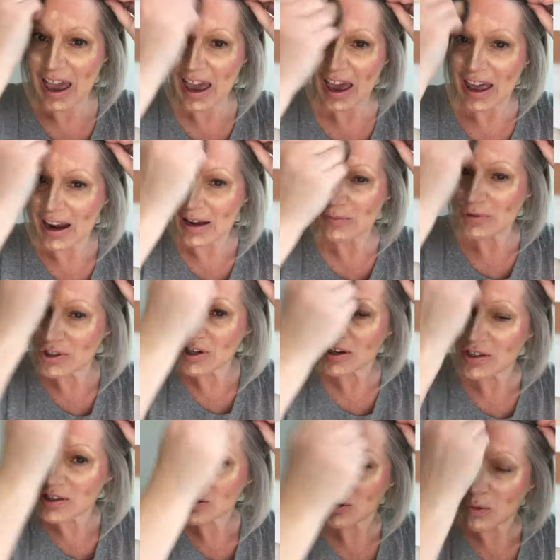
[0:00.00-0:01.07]
and I'm
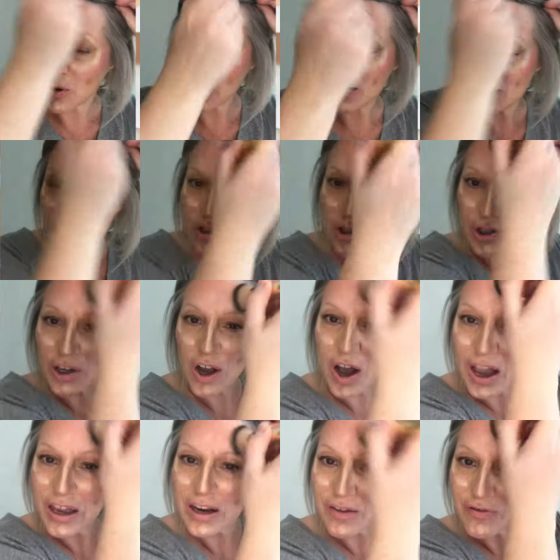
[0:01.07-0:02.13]
just going to
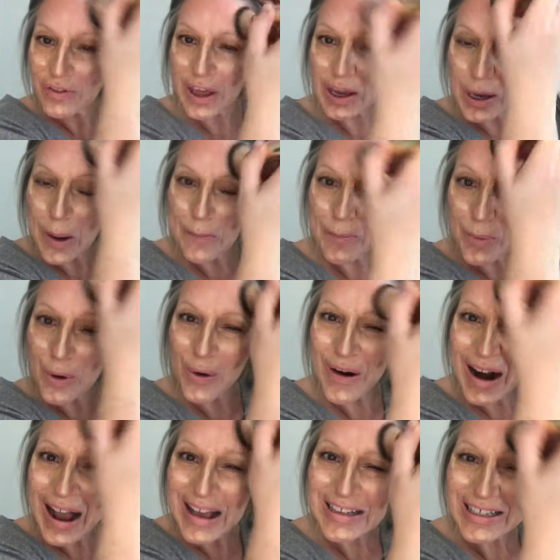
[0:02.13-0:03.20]
kind of like
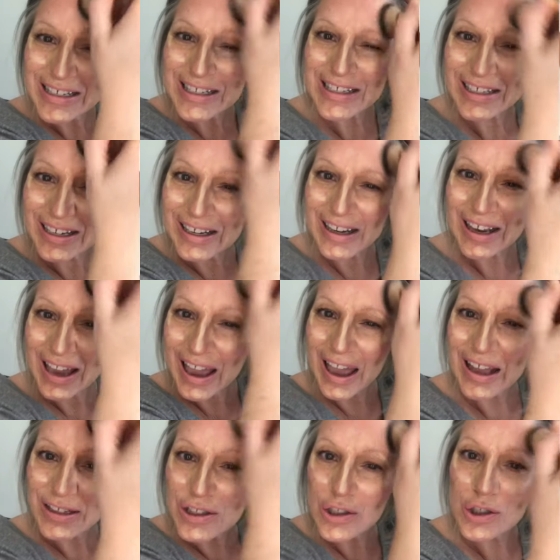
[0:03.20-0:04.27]
press
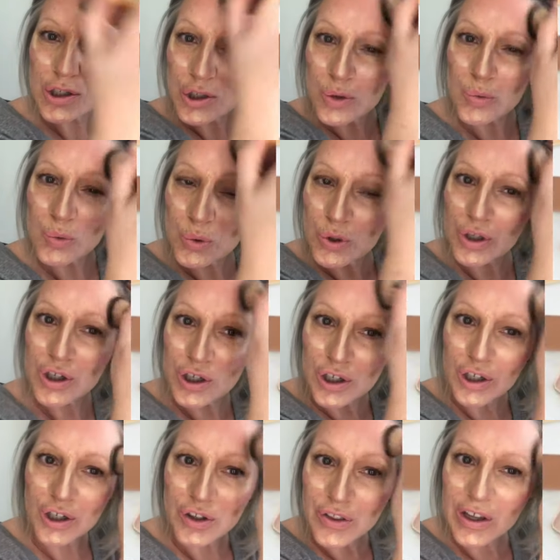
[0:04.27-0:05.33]
and
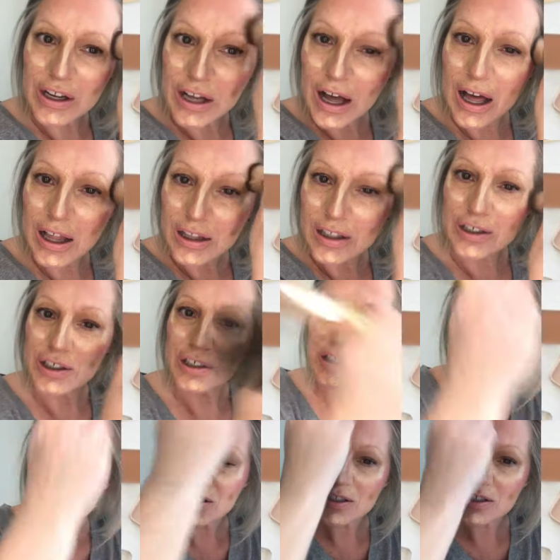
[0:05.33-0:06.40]
swirl the
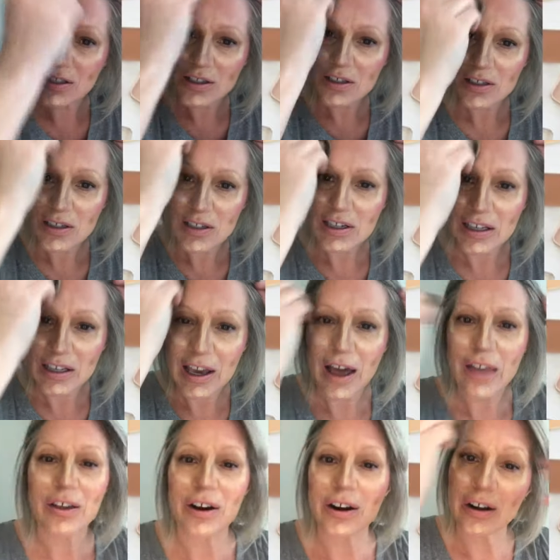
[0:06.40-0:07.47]
colors
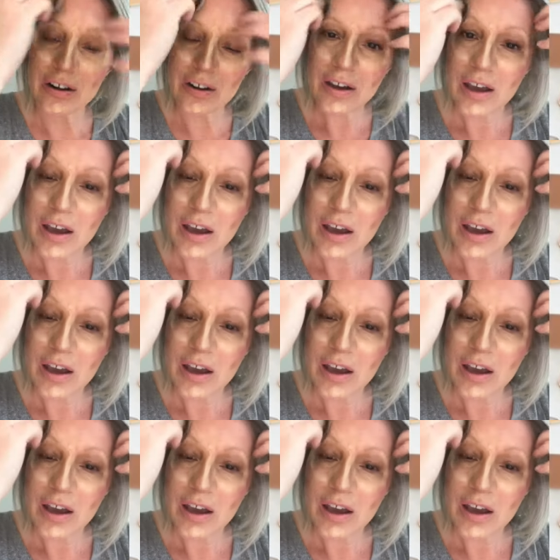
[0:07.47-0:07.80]
together.